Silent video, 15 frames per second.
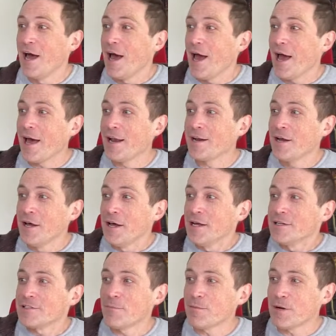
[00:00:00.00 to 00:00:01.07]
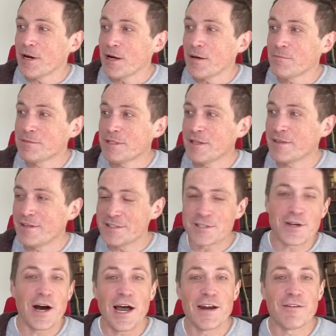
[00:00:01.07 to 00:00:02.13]
And sometimes this
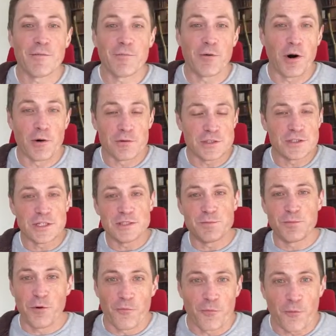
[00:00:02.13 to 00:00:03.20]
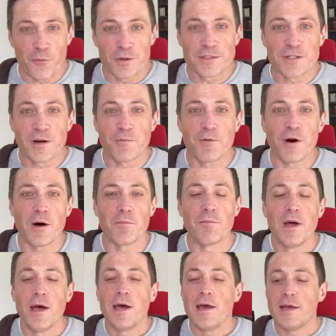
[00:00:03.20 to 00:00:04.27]
kind of approach, just brute forcing a problem,
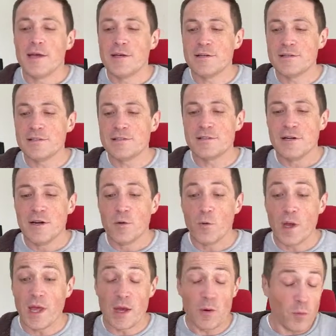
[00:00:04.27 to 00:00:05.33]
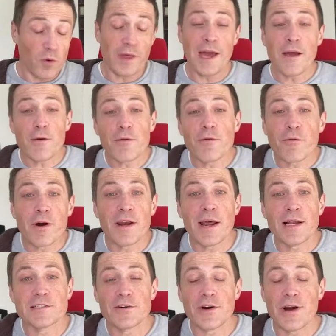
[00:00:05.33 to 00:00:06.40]
it will get you the right
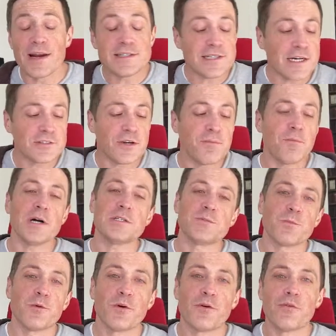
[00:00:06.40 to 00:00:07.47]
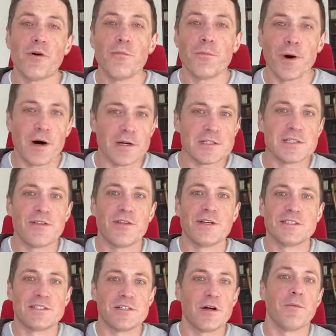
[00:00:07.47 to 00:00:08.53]
answer, and it's actually much more robust than
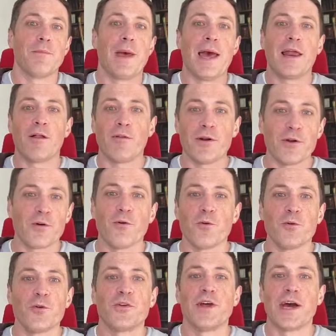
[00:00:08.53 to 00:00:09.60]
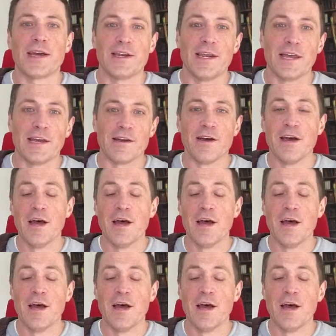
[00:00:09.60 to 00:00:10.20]
some analytical technique.